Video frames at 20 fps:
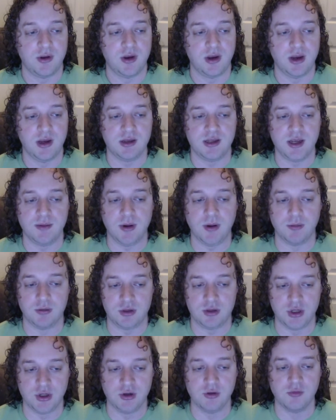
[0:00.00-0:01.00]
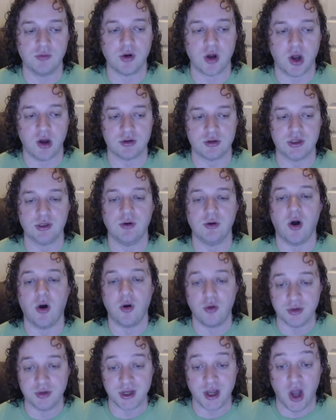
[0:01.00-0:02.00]
In tip number 2, we'll go to
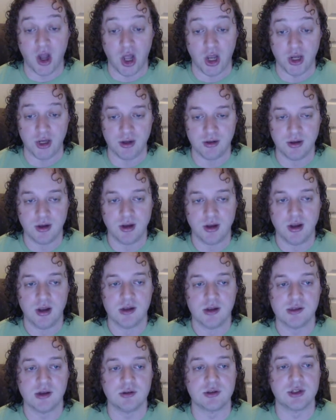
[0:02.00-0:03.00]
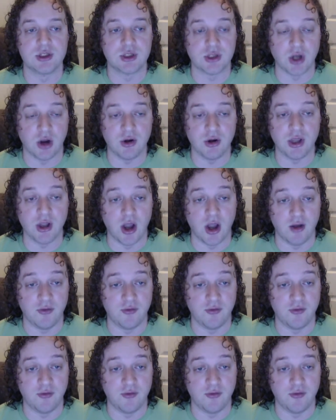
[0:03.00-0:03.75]
holding on. So starting off,